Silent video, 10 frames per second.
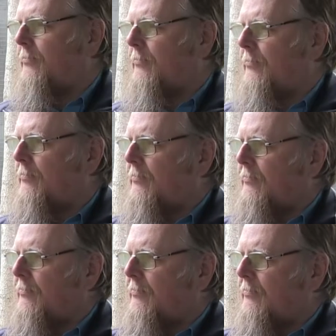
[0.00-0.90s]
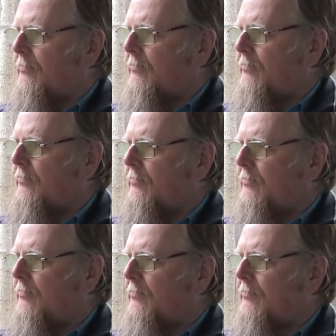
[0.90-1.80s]

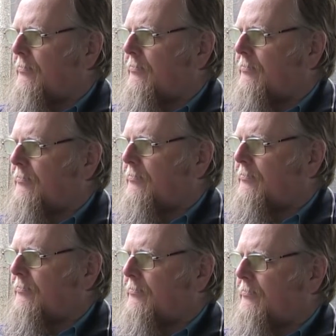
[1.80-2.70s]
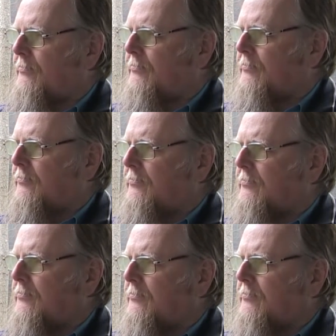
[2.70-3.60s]

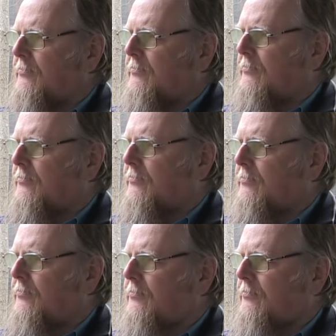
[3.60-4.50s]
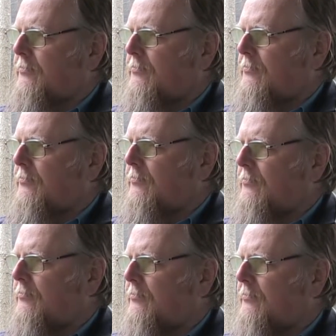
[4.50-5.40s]

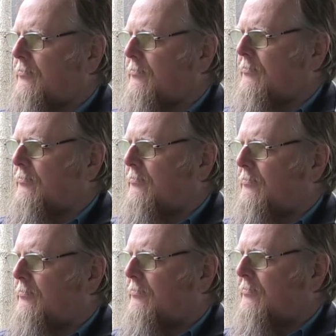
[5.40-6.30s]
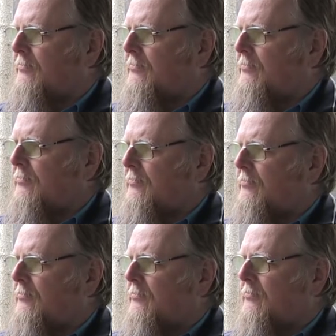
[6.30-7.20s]

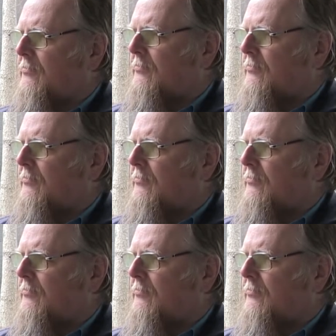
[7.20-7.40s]
[no speech]